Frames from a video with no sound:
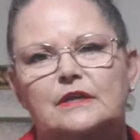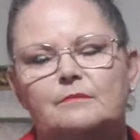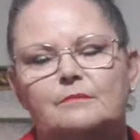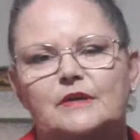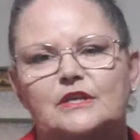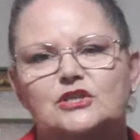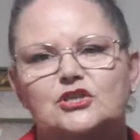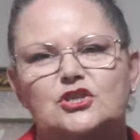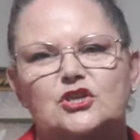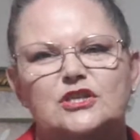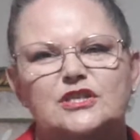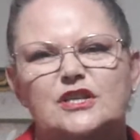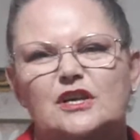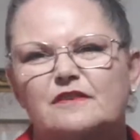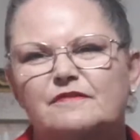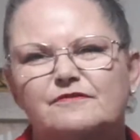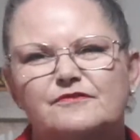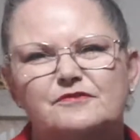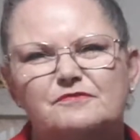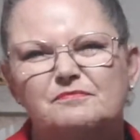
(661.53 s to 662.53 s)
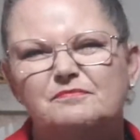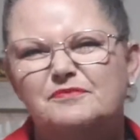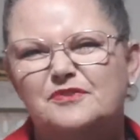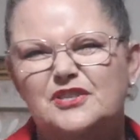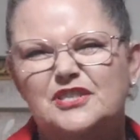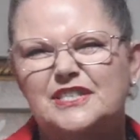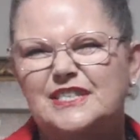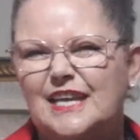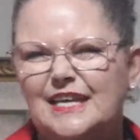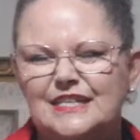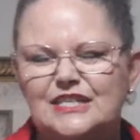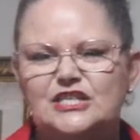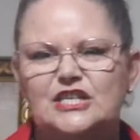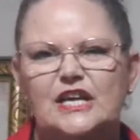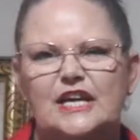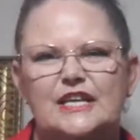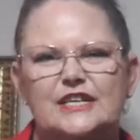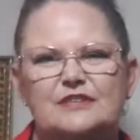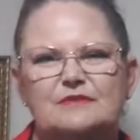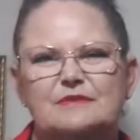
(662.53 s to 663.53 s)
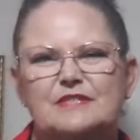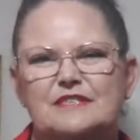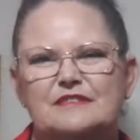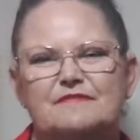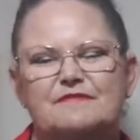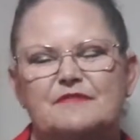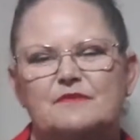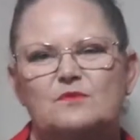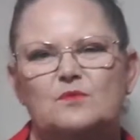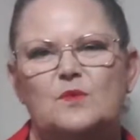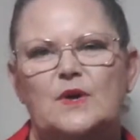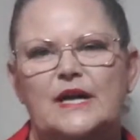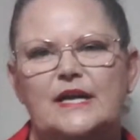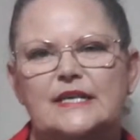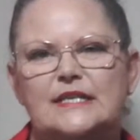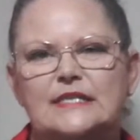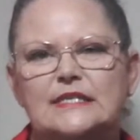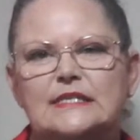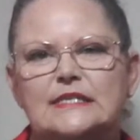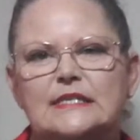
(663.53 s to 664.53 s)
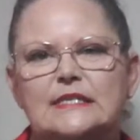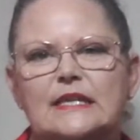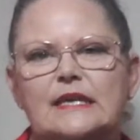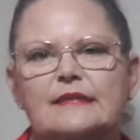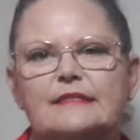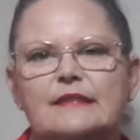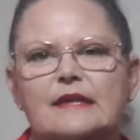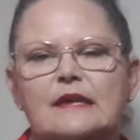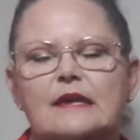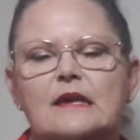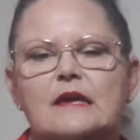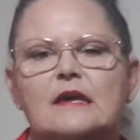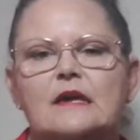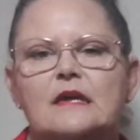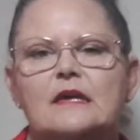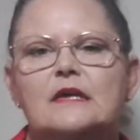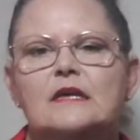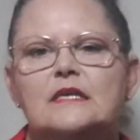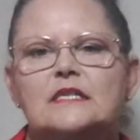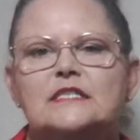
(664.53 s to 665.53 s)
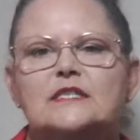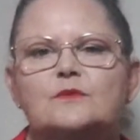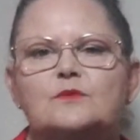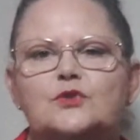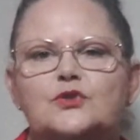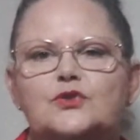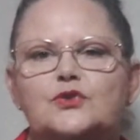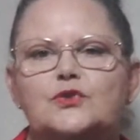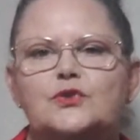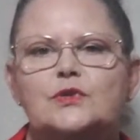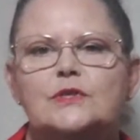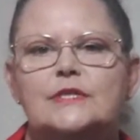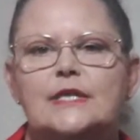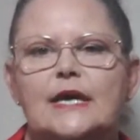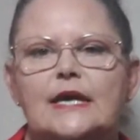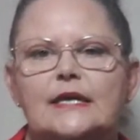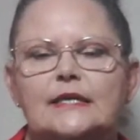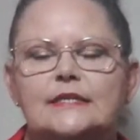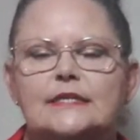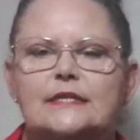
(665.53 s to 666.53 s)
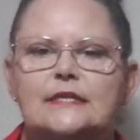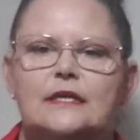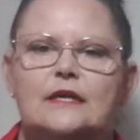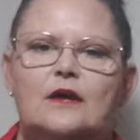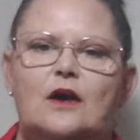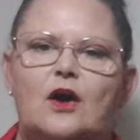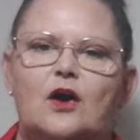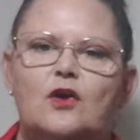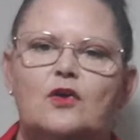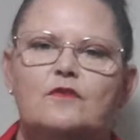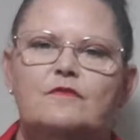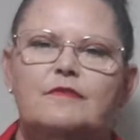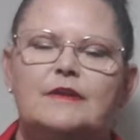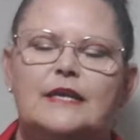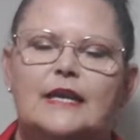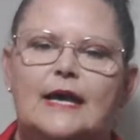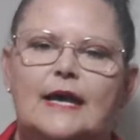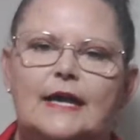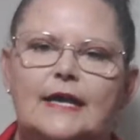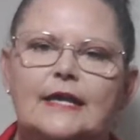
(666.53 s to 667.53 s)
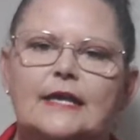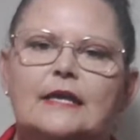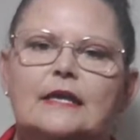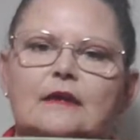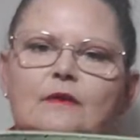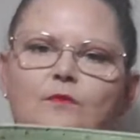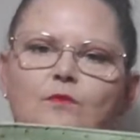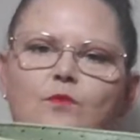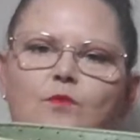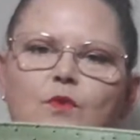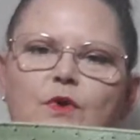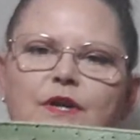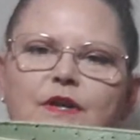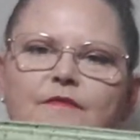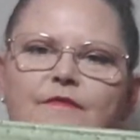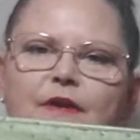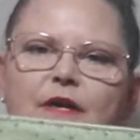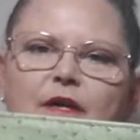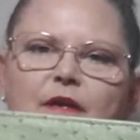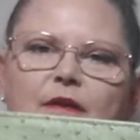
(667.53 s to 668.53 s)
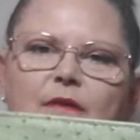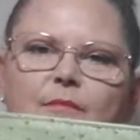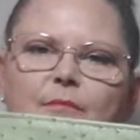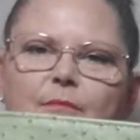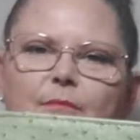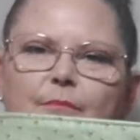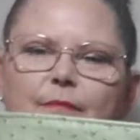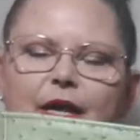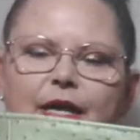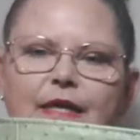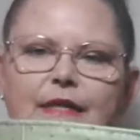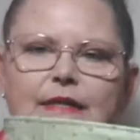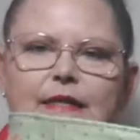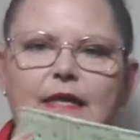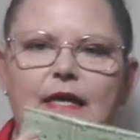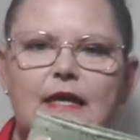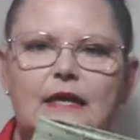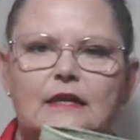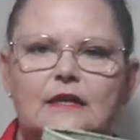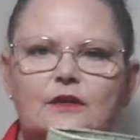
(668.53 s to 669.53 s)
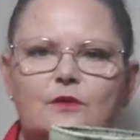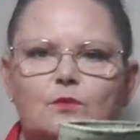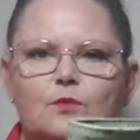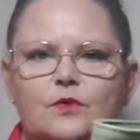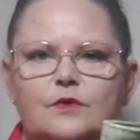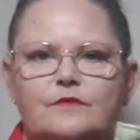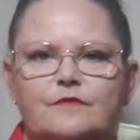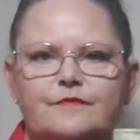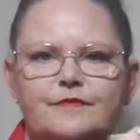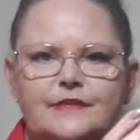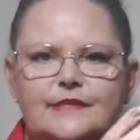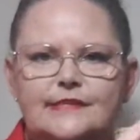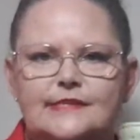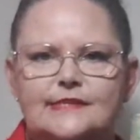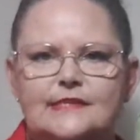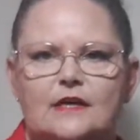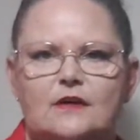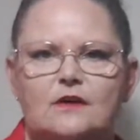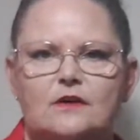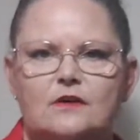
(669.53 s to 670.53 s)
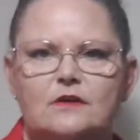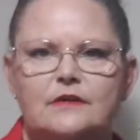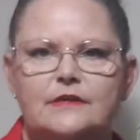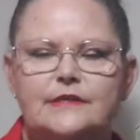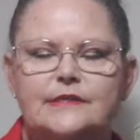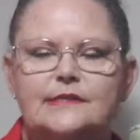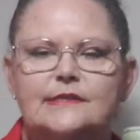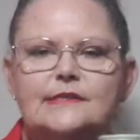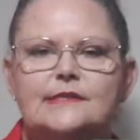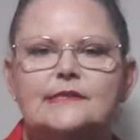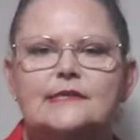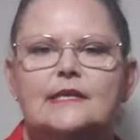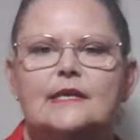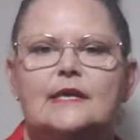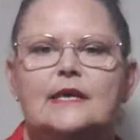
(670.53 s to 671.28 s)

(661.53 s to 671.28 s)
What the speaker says: much nicer. I've sketched out different ways and that there. So we'll do that overlay in whatever main colour you want for the sides